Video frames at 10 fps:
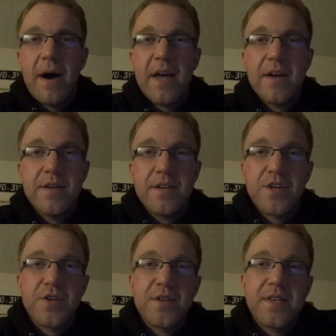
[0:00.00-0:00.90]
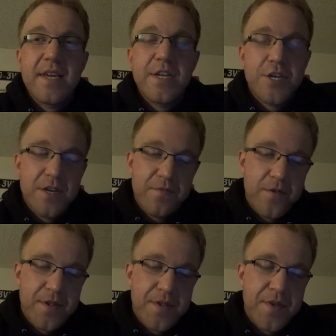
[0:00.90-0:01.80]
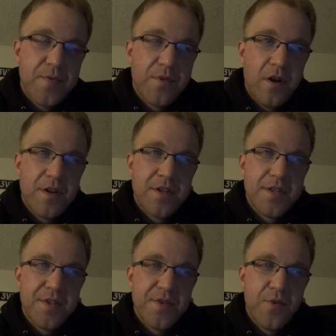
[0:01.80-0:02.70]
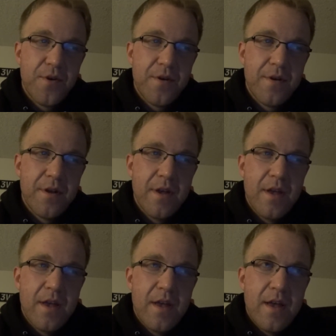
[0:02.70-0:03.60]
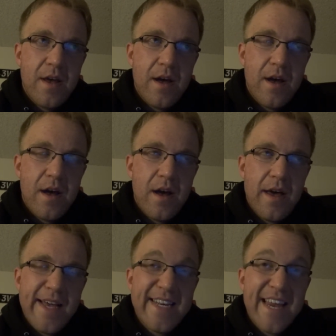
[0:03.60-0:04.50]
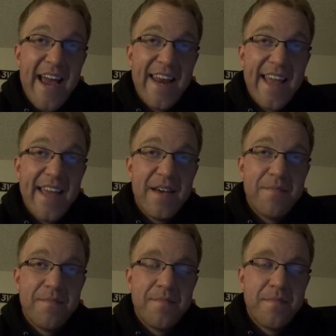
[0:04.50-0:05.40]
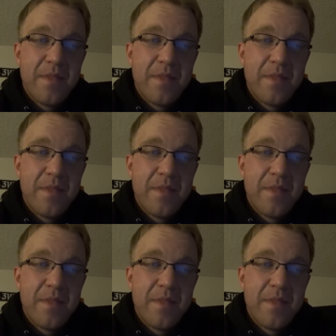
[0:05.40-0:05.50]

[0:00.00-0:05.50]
My initial intention was to launch the store uh, at 9 a.m.,